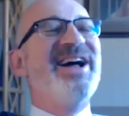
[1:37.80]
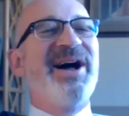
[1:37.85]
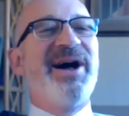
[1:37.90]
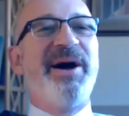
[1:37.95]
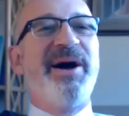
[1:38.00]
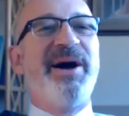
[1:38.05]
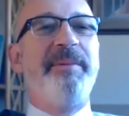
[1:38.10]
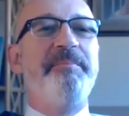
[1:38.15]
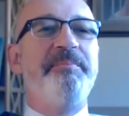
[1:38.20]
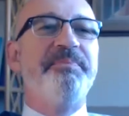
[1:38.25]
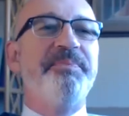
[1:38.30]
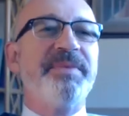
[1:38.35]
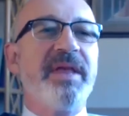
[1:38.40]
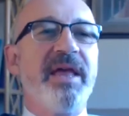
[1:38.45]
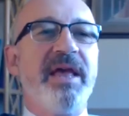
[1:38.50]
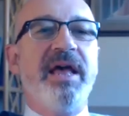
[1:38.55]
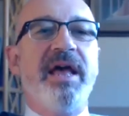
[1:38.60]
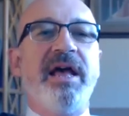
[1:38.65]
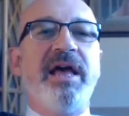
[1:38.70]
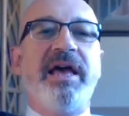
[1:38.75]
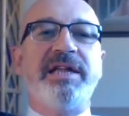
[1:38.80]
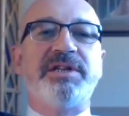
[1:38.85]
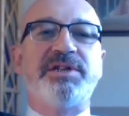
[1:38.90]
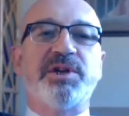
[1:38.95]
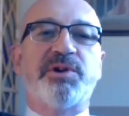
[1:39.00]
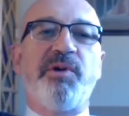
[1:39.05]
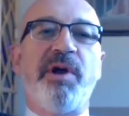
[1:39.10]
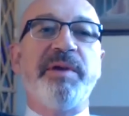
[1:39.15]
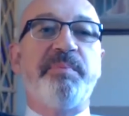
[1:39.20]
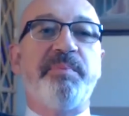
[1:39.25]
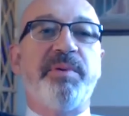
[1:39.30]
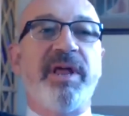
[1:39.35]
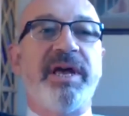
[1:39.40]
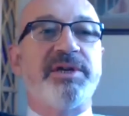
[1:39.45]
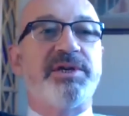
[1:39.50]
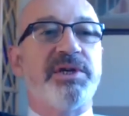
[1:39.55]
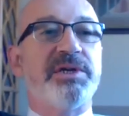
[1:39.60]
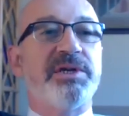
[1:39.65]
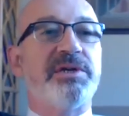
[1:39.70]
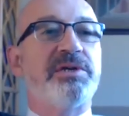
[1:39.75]
um, it's a great
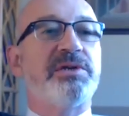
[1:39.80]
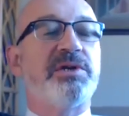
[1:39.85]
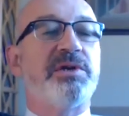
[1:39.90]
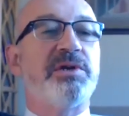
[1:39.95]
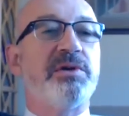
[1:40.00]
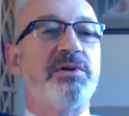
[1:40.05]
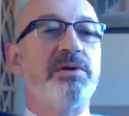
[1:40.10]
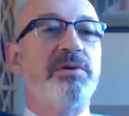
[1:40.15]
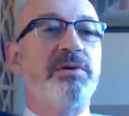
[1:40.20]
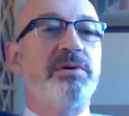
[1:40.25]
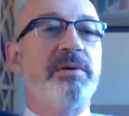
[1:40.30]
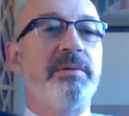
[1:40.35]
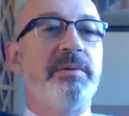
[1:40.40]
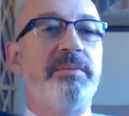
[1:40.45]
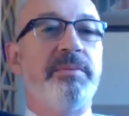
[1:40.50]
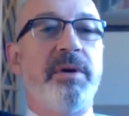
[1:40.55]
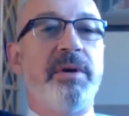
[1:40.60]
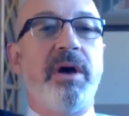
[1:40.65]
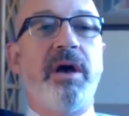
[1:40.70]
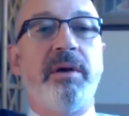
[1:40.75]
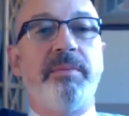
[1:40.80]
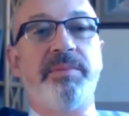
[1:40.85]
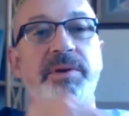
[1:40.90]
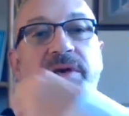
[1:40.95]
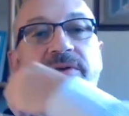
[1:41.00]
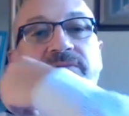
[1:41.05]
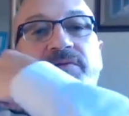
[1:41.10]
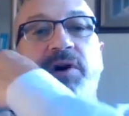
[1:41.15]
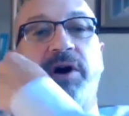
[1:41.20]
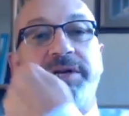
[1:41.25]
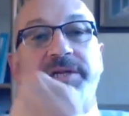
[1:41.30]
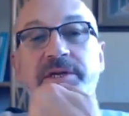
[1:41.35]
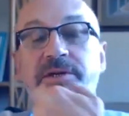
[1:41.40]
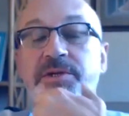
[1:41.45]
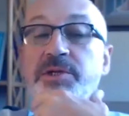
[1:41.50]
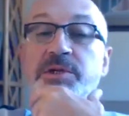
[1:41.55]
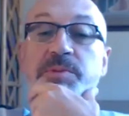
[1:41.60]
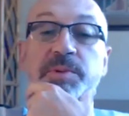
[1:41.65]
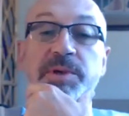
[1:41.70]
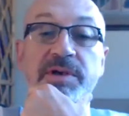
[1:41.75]
pleasure to uh, be invited
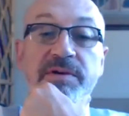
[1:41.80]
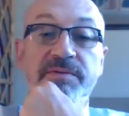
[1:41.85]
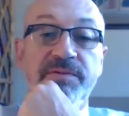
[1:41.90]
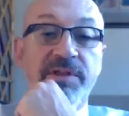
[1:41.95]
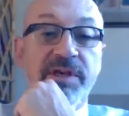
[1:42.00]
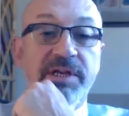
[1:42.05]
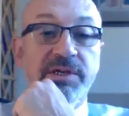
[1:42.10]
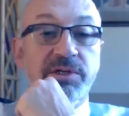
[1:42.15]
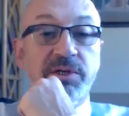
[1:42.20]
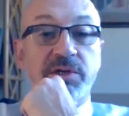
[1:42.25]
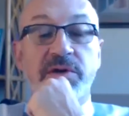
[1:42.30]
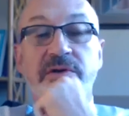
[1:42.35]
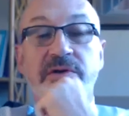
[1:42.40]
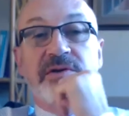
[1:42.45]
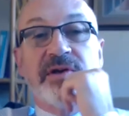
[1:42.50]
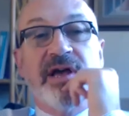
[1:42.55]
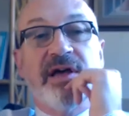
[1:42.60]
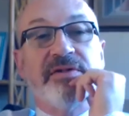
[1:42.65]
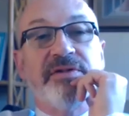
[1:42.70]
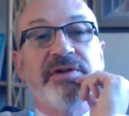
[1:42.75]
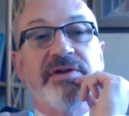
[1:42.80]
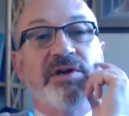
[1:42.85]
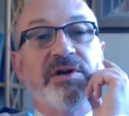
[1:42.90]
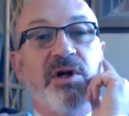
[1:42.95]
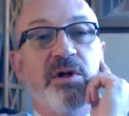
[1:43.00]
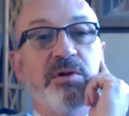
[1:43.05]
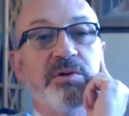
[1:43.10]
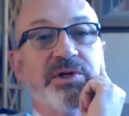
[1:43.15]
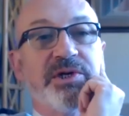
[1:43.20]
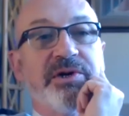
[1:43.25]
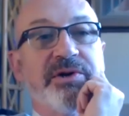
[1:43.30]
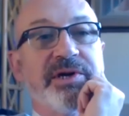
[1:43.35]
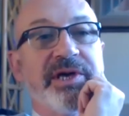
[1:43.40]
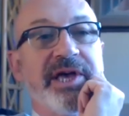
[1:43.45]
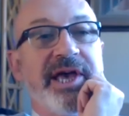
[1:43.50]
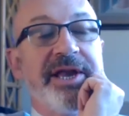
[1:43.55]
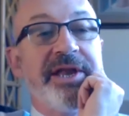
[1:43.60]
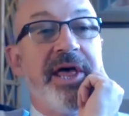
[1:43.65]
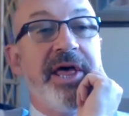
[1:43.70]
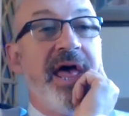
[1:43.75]
to speak for the Institute of Catholic Culture
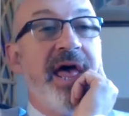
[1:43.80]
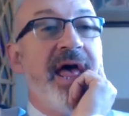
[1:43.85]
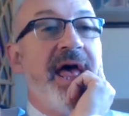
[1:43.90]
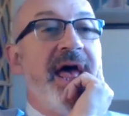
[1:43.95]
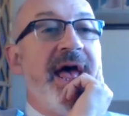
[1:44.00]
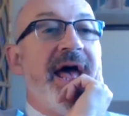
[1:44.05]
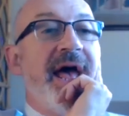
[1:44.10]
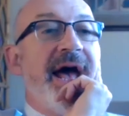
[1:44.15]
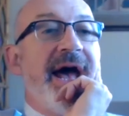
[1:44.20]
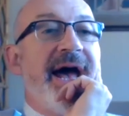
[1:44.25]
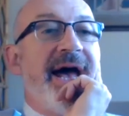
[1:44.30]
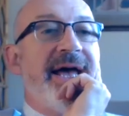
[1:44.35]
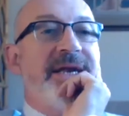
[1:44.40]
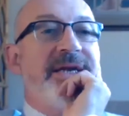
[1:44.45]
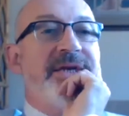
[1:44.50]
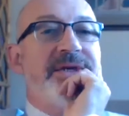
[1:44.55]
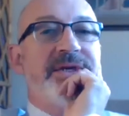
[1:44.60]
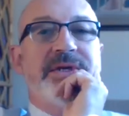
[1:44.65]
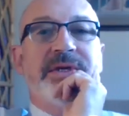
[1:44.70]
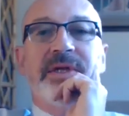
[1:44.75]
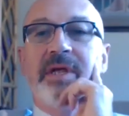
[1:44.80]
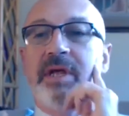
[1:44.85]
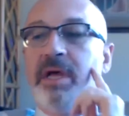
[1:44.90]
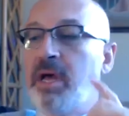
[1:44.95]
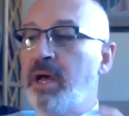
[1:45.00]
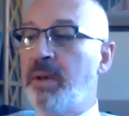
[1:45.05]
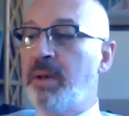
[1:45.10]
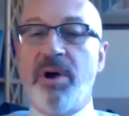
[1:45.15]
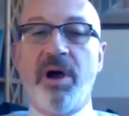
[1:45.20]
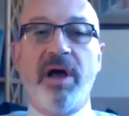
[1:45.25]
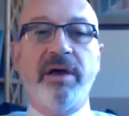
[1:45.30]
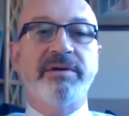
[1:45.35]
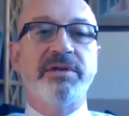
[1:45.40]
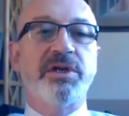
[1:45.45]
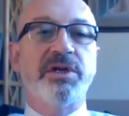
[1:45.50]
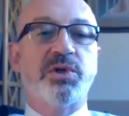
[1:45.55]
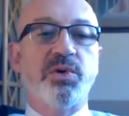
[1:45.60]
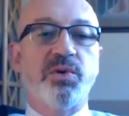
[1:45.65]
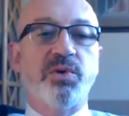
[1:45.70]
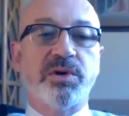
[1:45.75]
again, and um, I'm
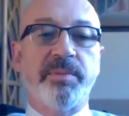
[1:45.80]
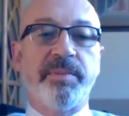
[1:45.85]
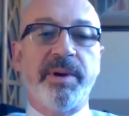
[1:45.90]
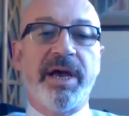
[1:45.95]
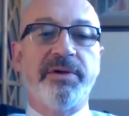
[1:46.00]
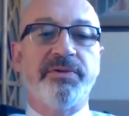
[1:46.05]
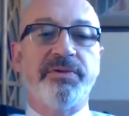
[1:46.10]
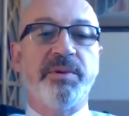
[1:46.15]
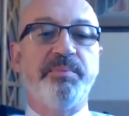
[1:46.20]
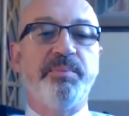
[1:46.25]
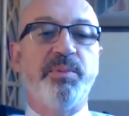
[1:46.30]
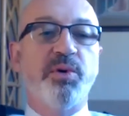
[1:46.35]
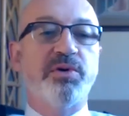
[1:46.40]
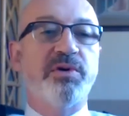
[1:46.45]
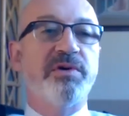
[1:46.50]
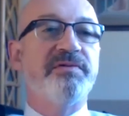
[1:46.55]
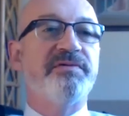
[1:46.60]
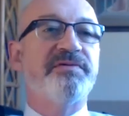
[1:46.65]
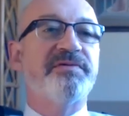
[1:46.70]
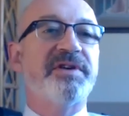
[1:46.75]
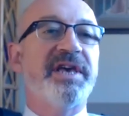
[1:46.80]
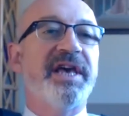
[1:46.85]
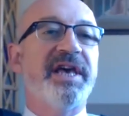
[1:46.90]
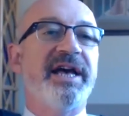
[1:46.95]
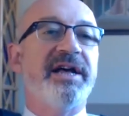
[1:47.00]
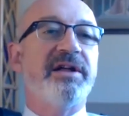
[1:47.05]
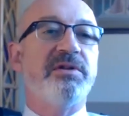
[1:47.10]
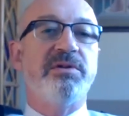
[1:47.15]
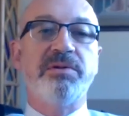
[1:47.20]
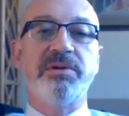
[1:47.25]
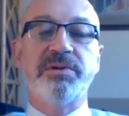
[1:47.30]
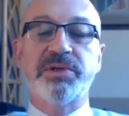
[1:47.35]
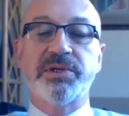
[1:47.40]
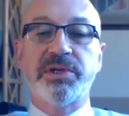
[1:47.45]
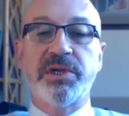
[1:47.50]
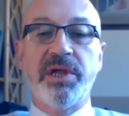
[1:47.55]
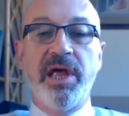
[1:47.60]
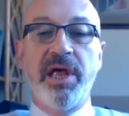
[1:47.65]
going to talk about the Book of Kells,